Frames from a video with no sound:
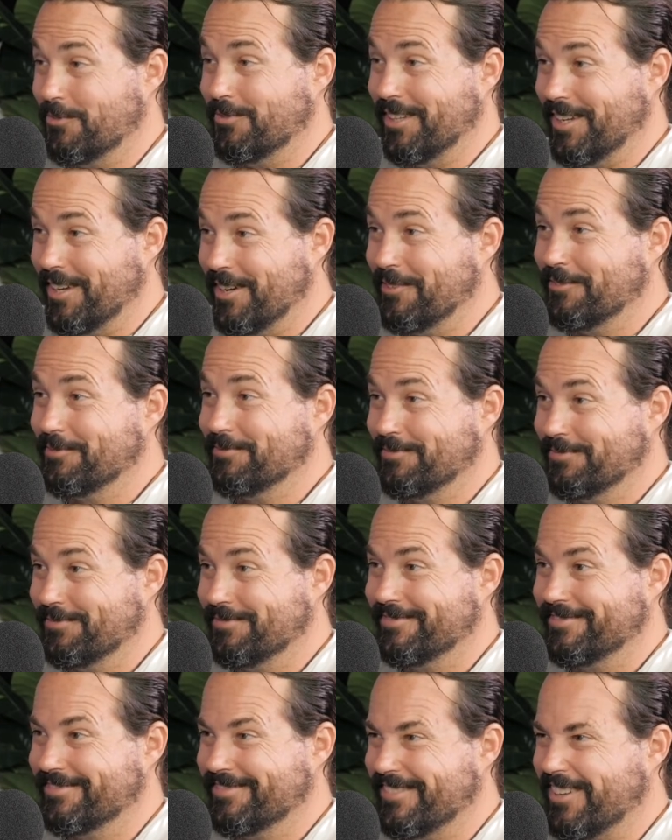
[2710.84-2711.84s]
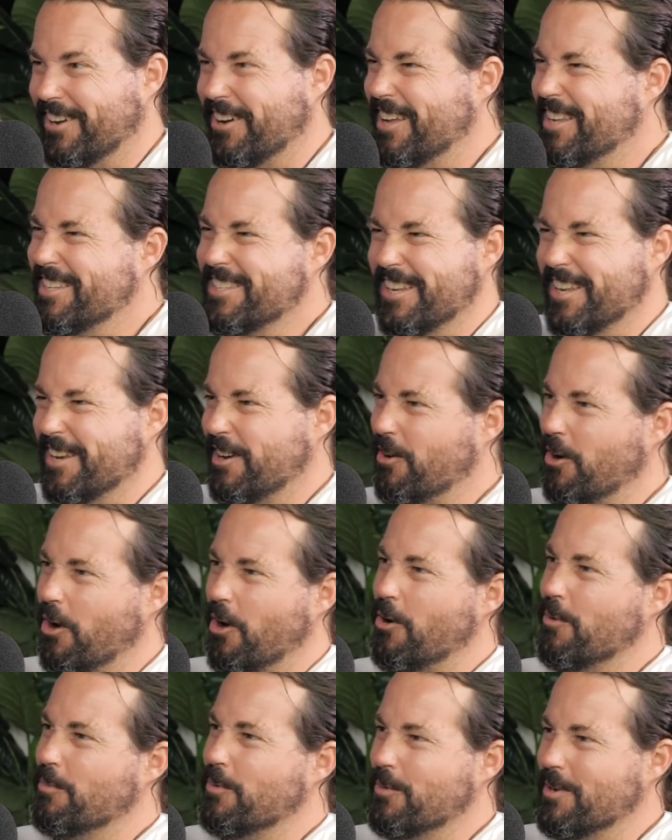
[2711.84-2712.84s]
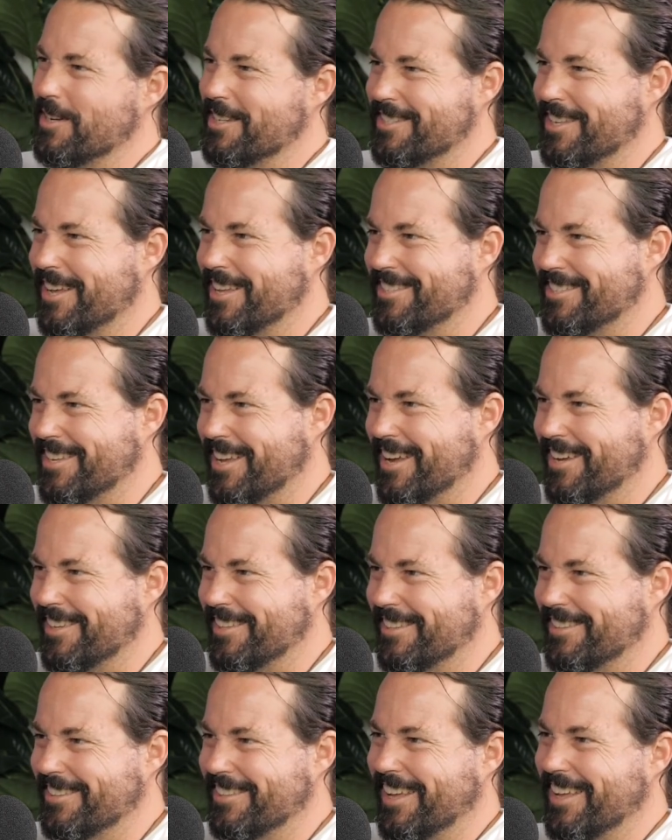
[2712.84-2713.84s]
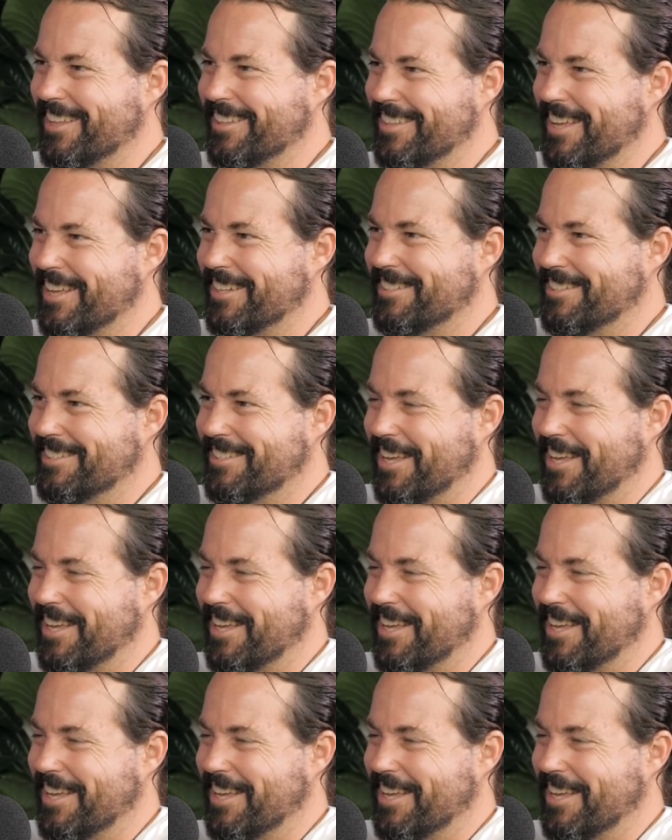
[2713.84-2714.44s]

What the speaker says: Yep. Isn't it horrible when you start saying that